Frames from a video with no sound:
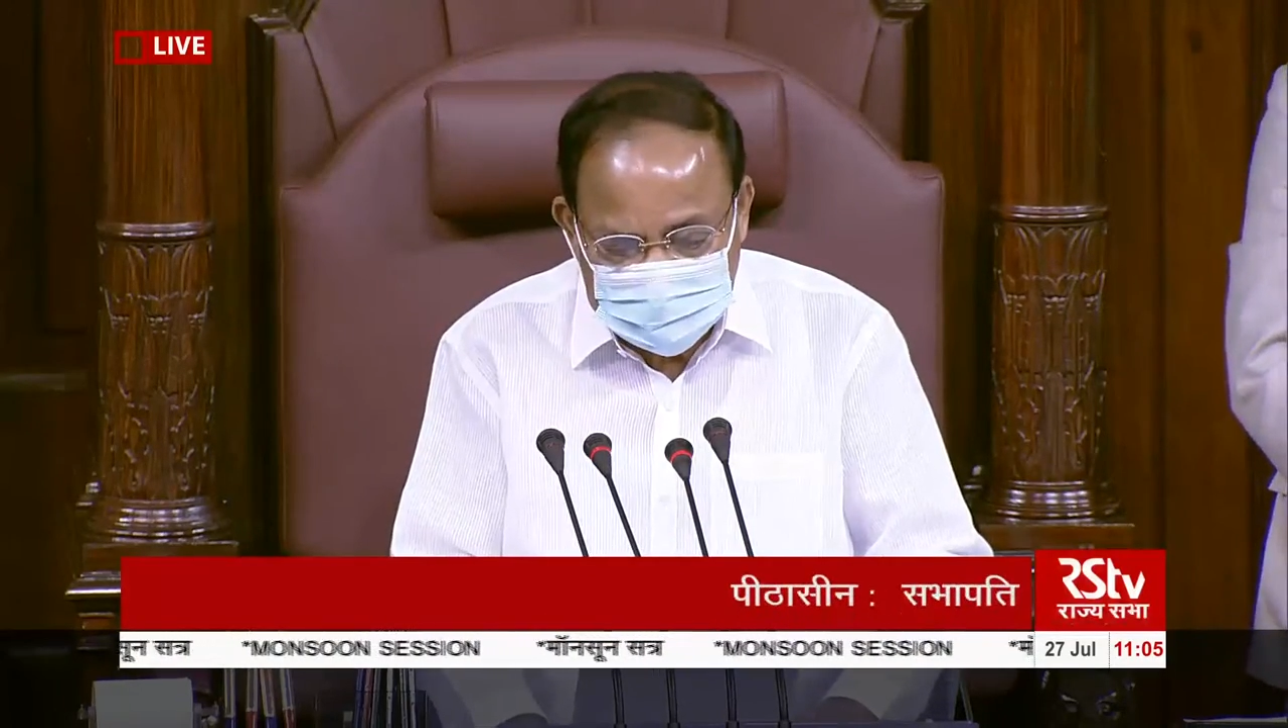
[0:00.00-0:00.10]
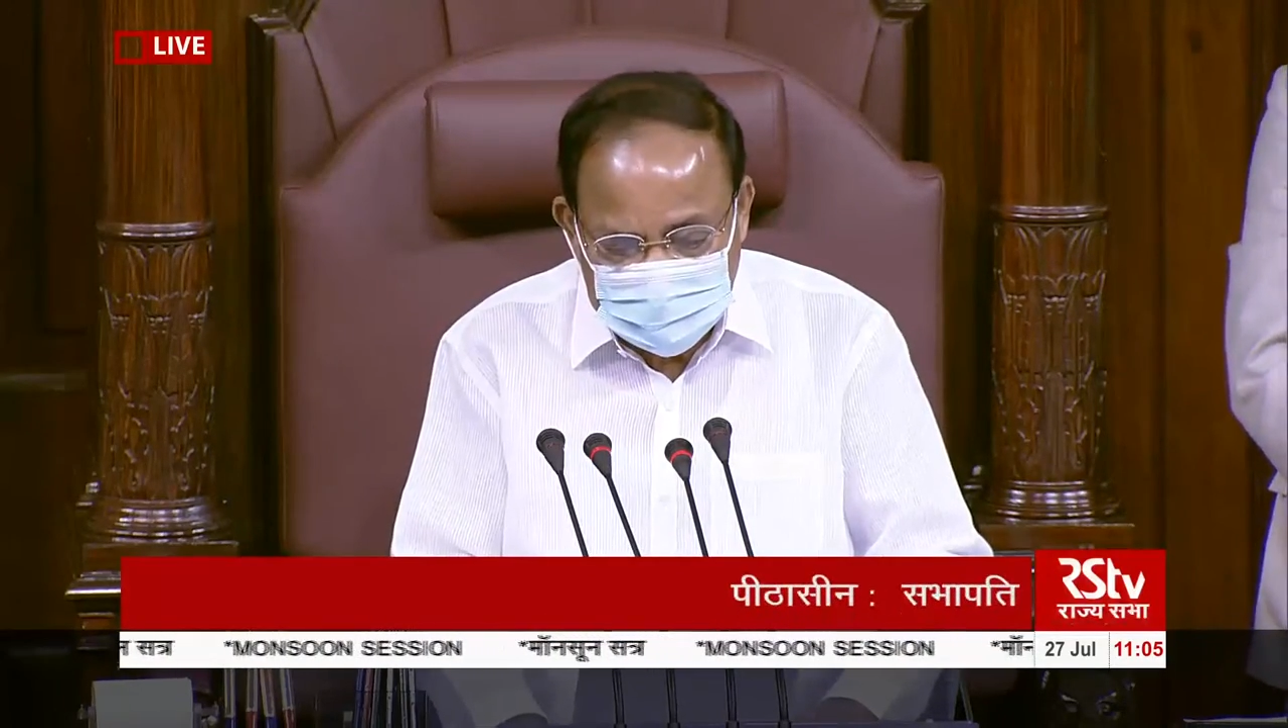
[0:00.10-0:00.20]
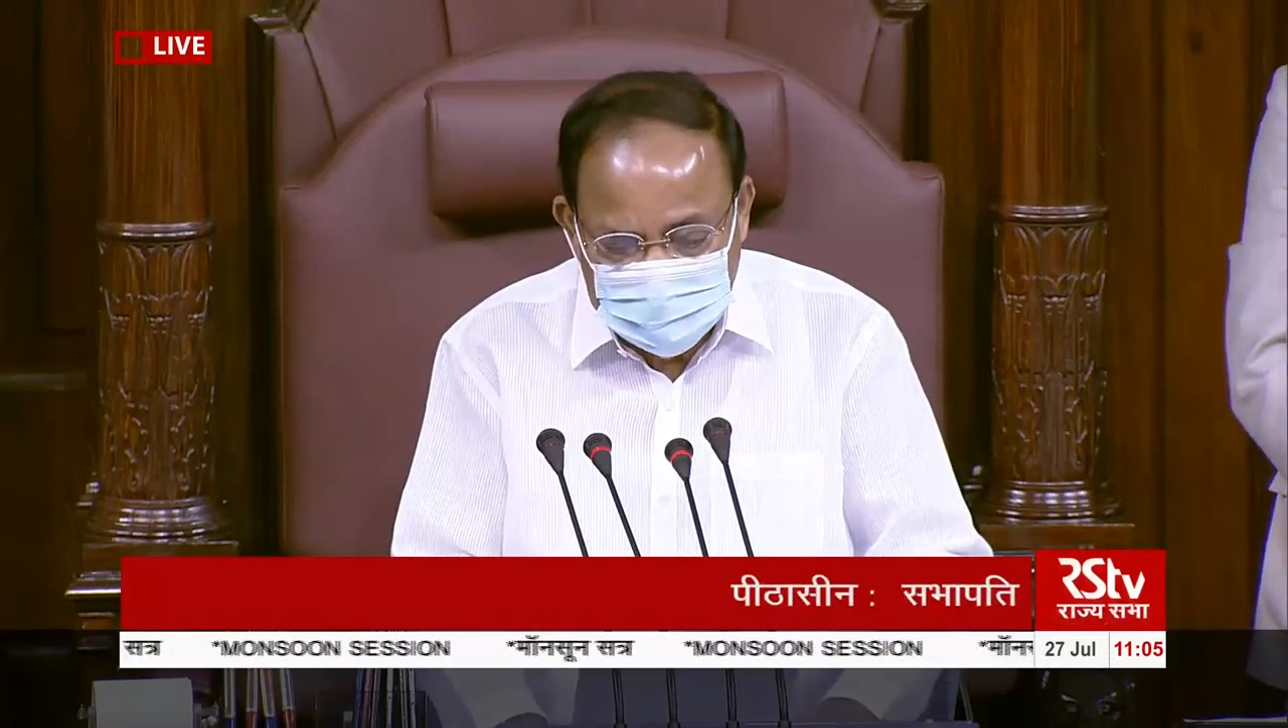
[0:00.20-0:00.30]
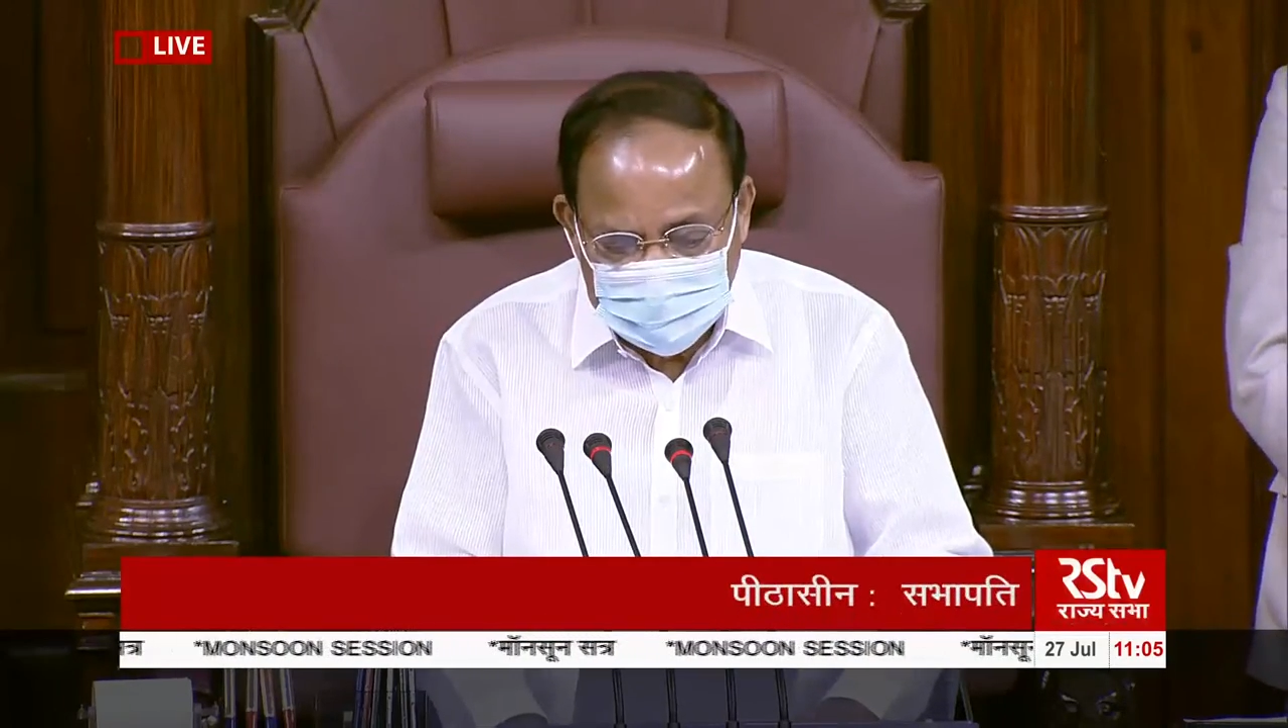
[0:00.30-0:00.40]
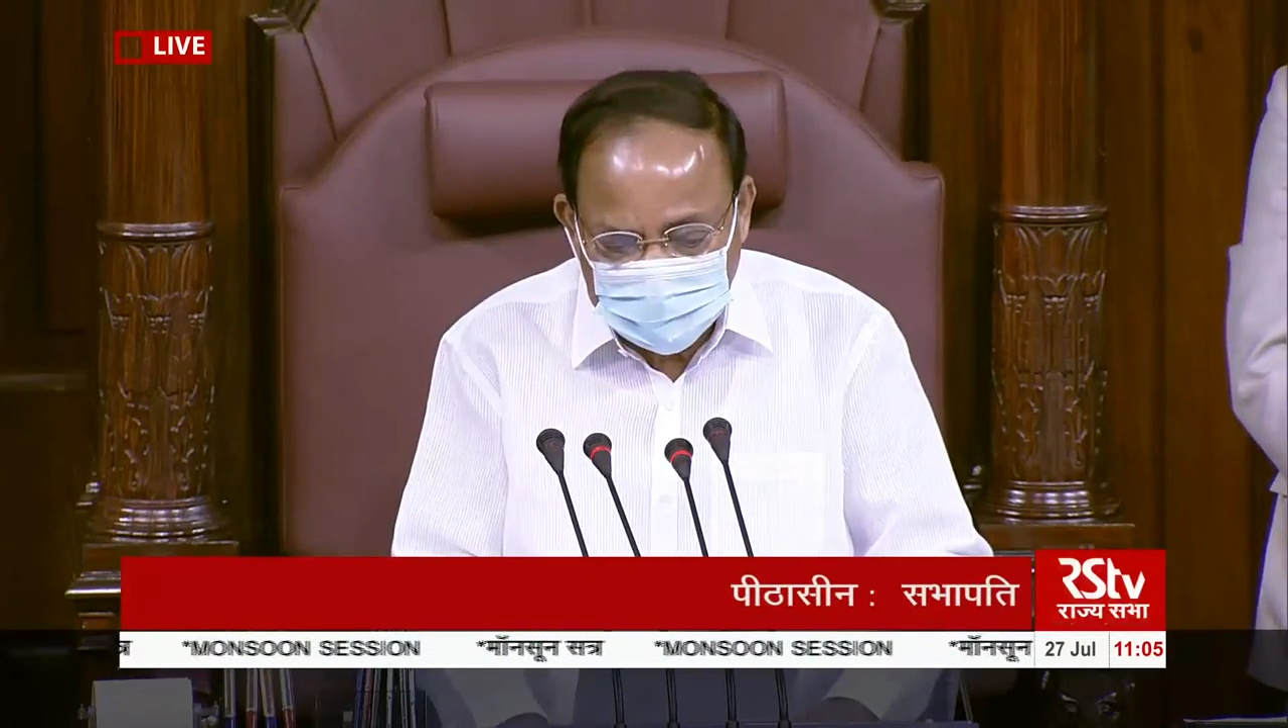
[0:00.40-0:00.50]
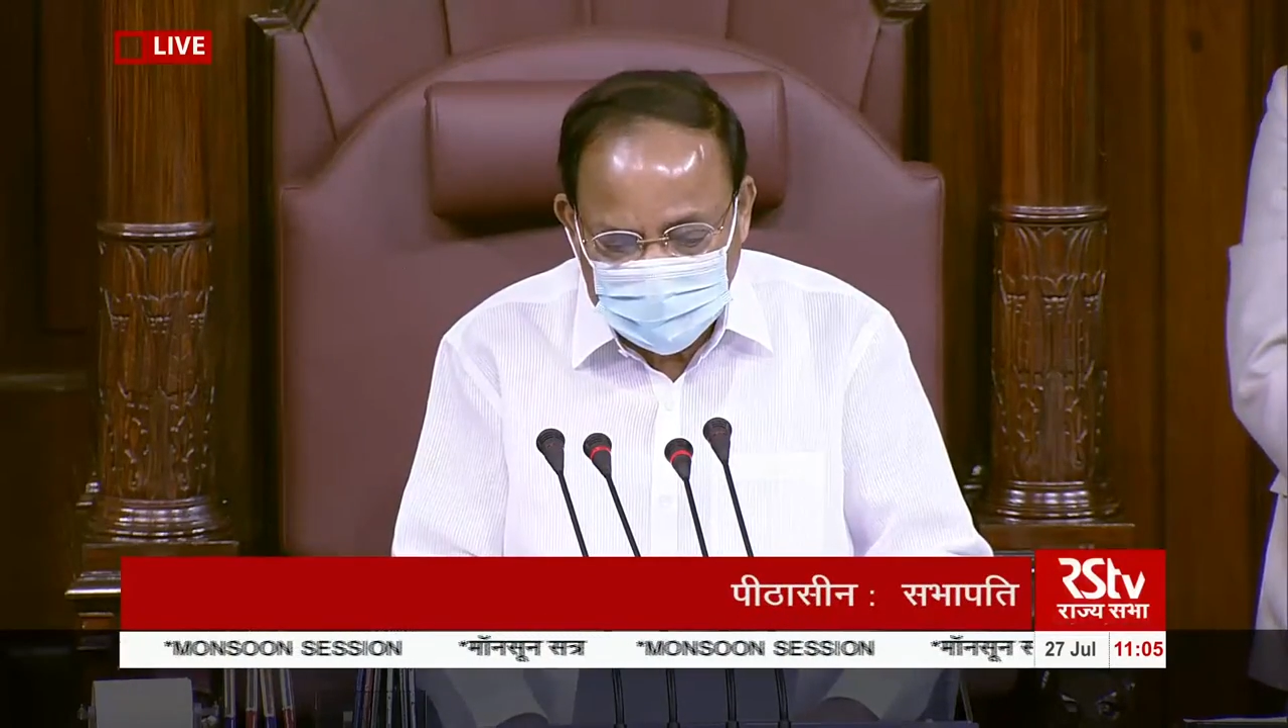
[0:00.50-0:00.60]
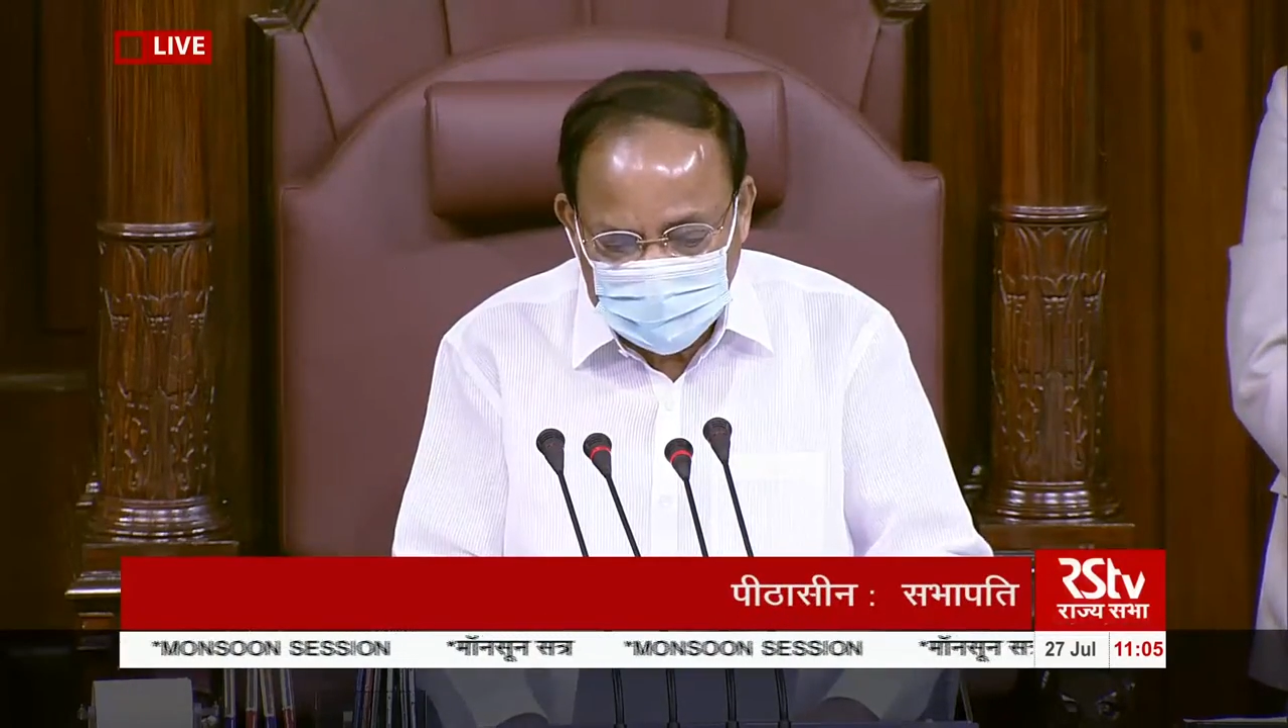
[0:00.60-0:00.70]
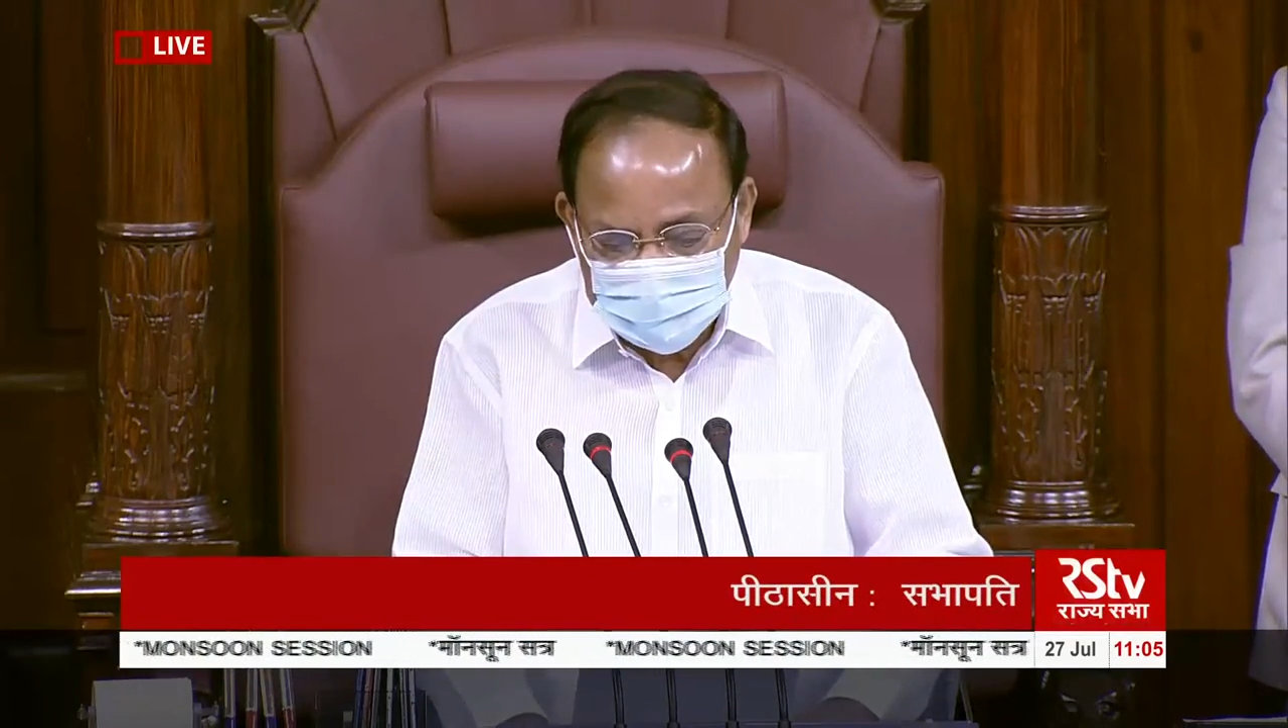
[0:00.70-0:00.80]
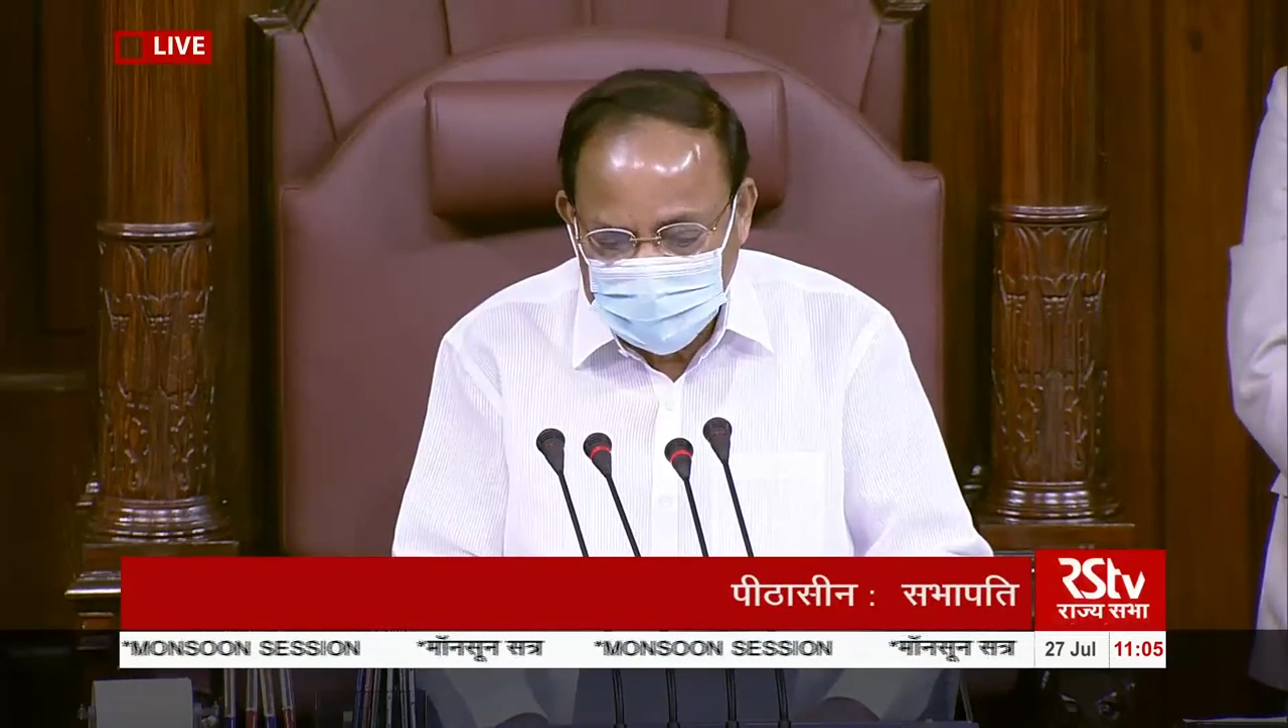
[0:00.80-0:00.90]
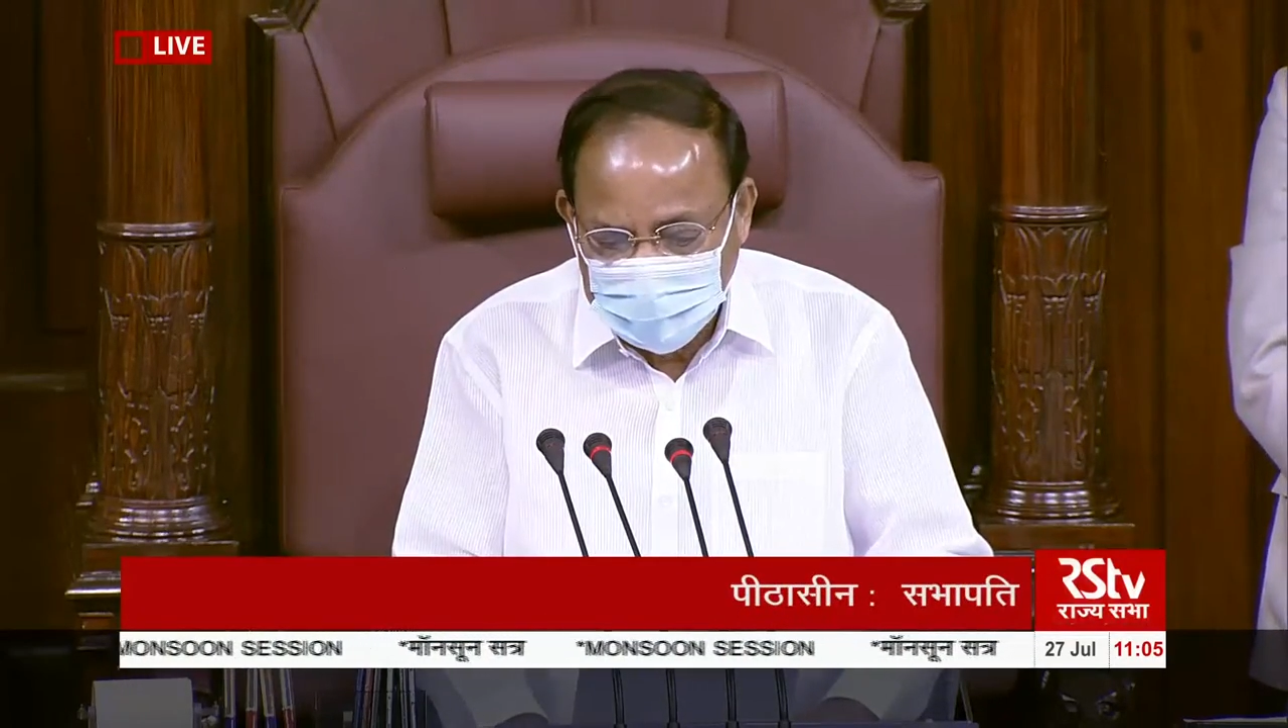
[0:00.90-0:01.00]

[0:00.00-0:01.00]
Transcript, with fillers: situated near